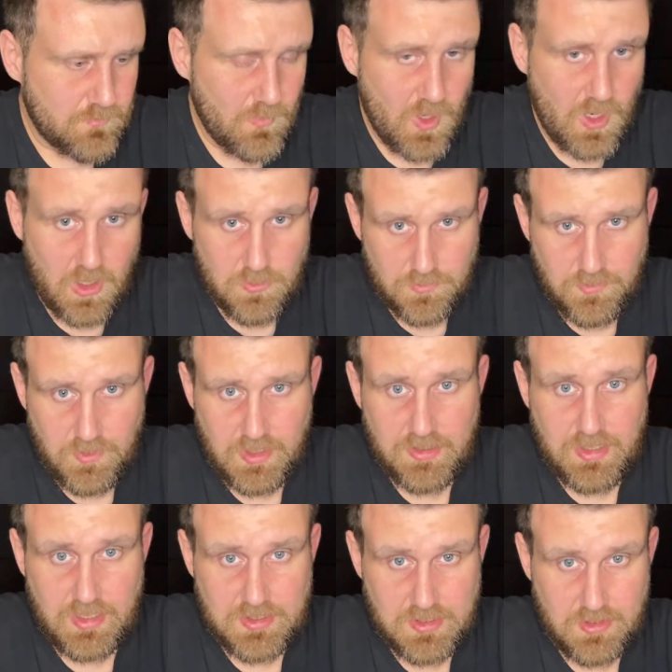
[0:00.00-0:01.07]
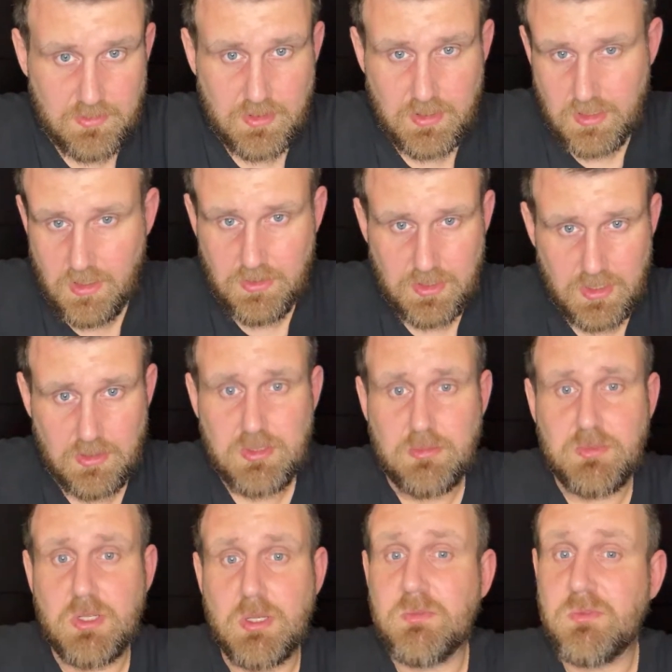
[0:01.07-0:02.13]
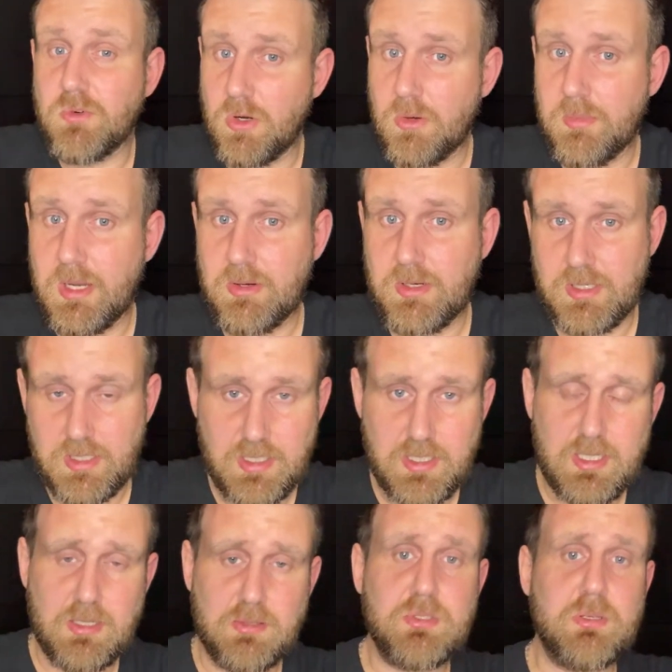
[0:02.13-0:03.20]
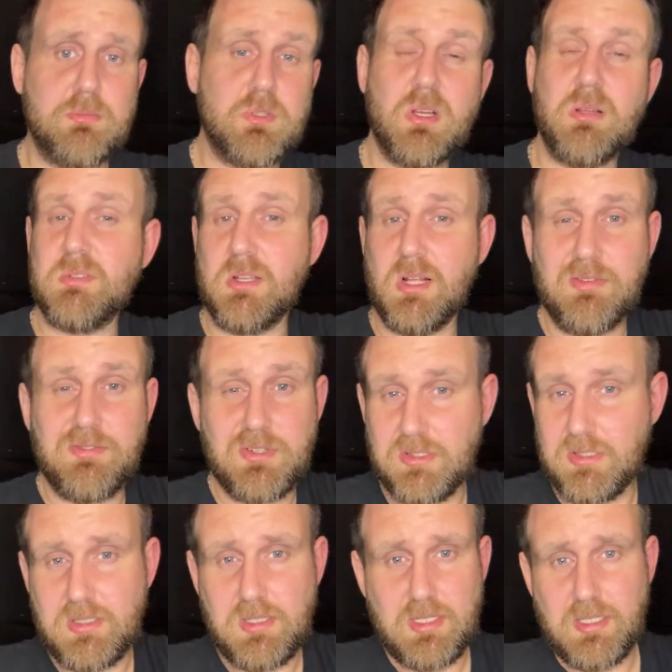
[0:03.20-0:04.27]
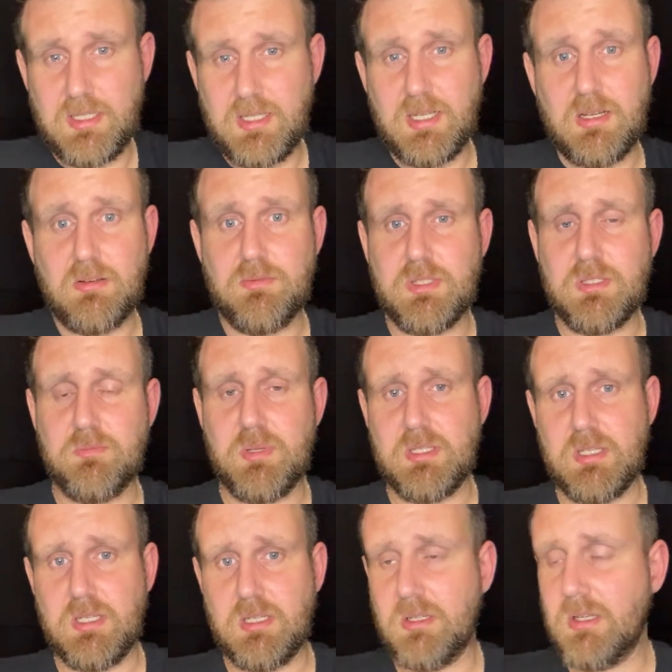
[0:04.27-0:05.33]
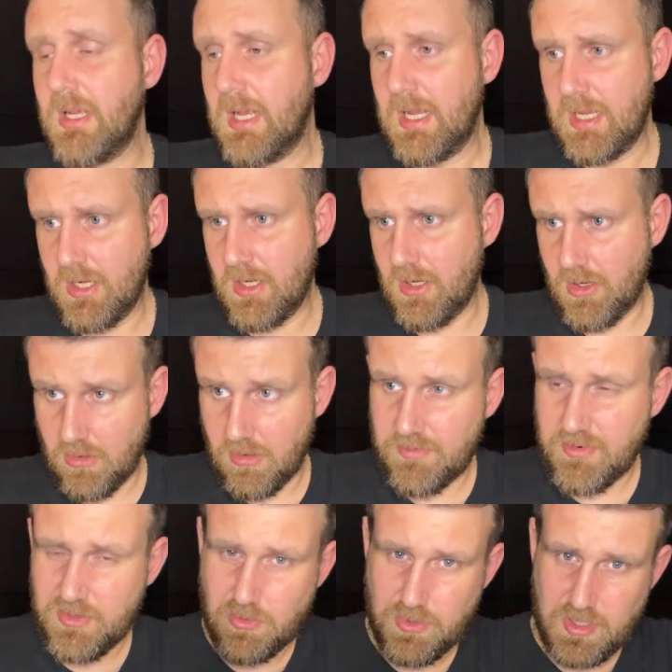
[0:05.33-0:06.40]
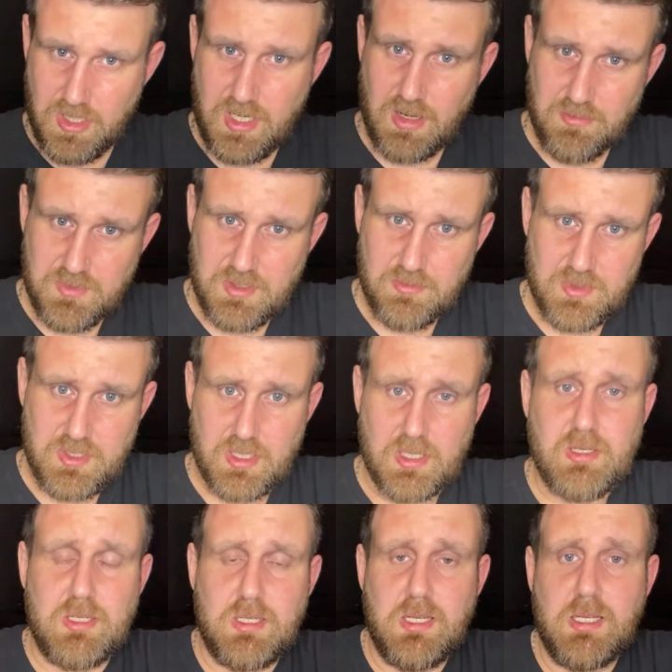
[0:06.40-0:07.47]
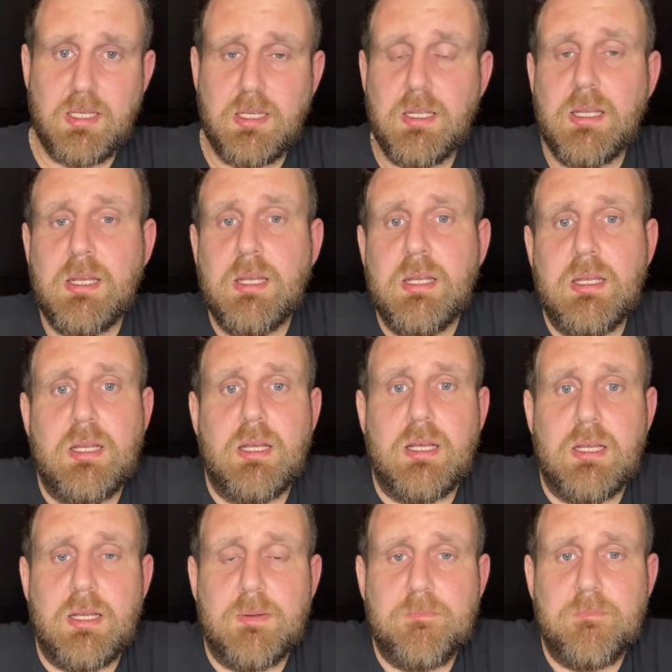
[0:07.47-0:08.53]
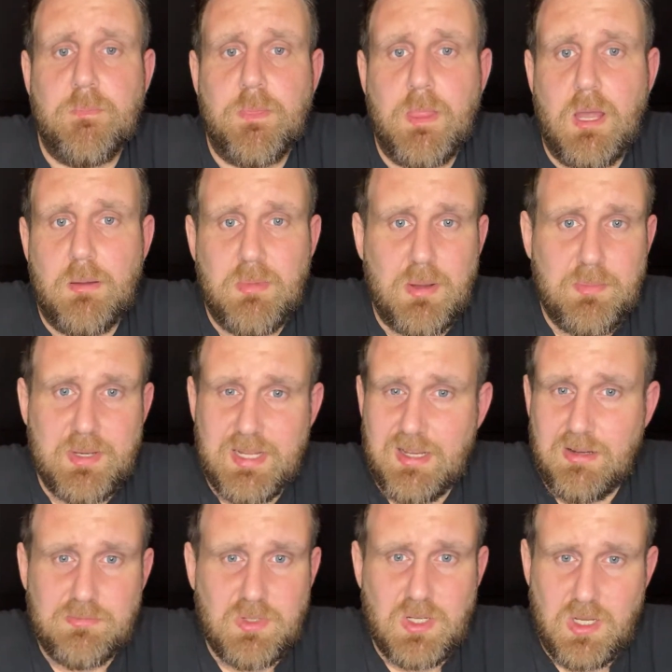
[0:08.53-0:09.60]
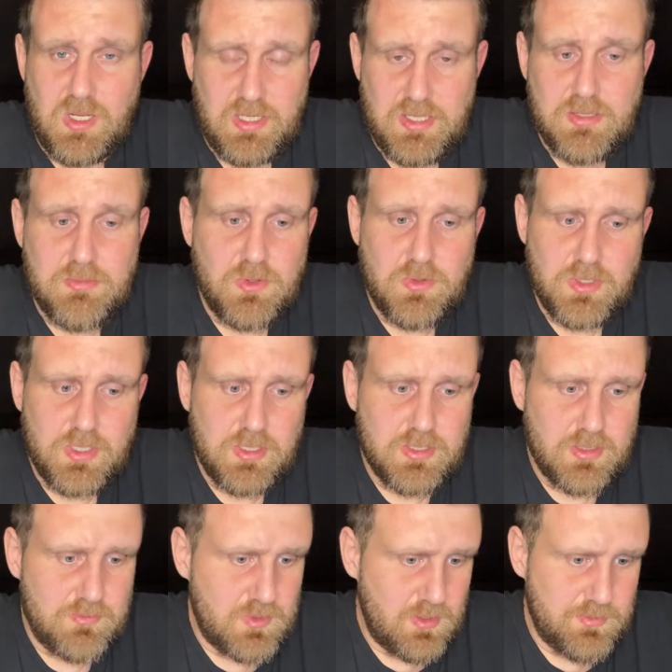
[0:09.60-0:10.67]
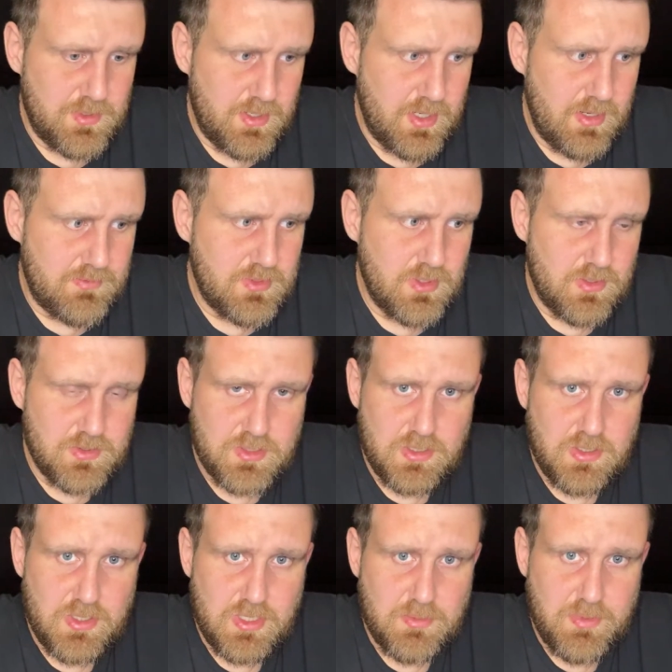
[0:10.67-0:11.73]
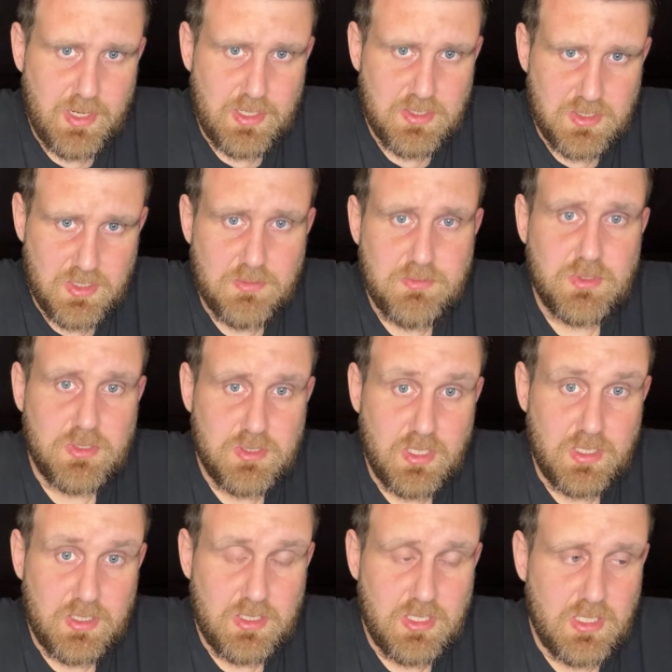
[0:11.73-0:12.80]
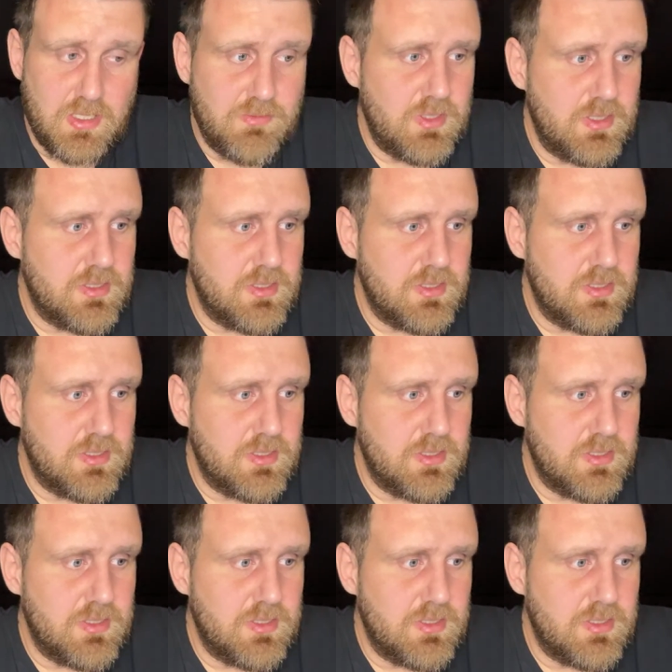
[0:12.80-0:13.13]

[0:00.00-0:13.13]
Hopefully that's the goal. You know, sometimes Royal Mail can let you down, sometimes life can just let you down if it's busy, or if an order comes in particularly late. I'm up and out early in the morning, sometimes don't have a chance to do any packaging up, so it's done in the evening.